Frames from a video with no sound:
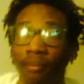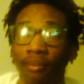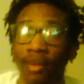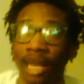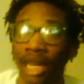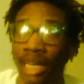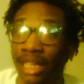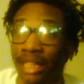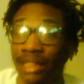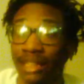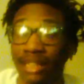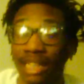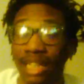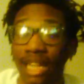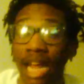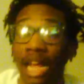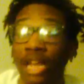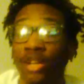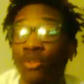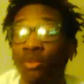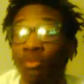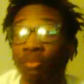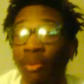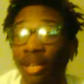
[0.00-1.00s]
Like I said,
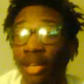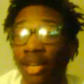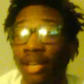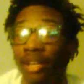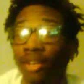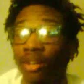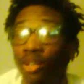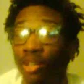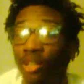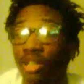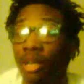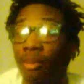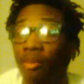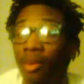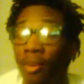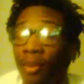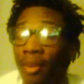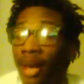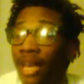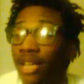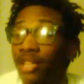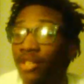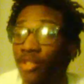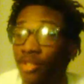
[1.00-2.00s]
I do plan on
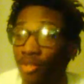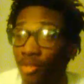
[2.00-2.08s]
coming back